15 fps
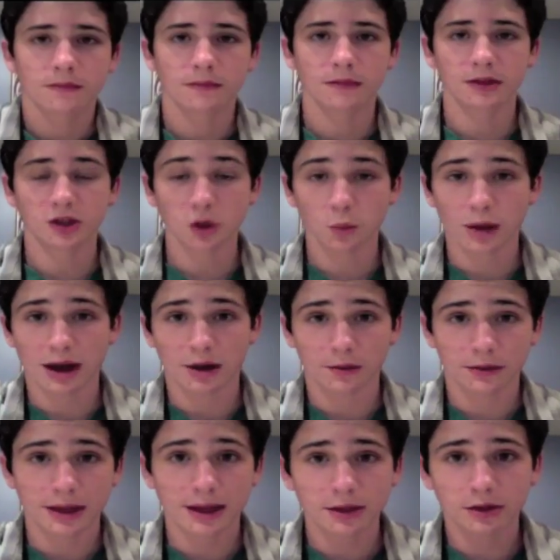So wow,
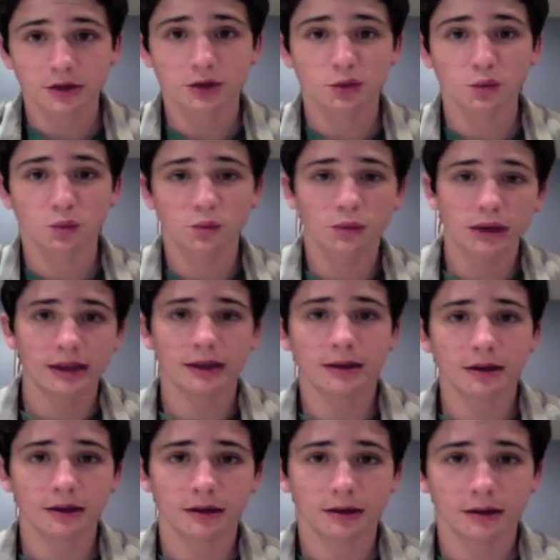that looks really
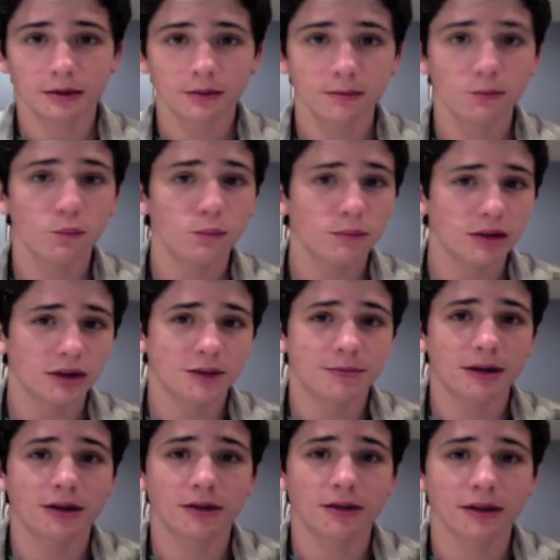good. Much
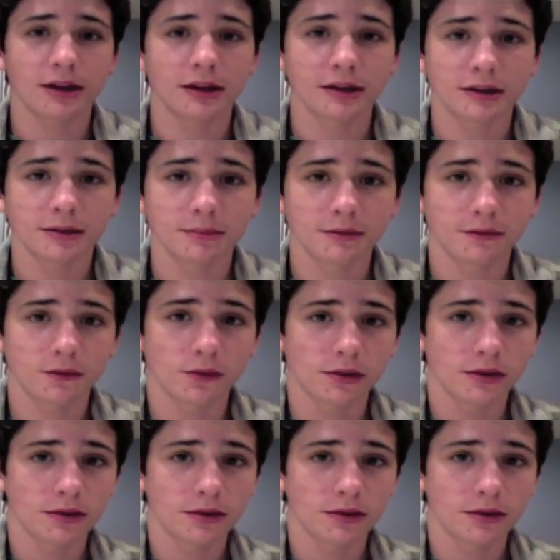better than it did before.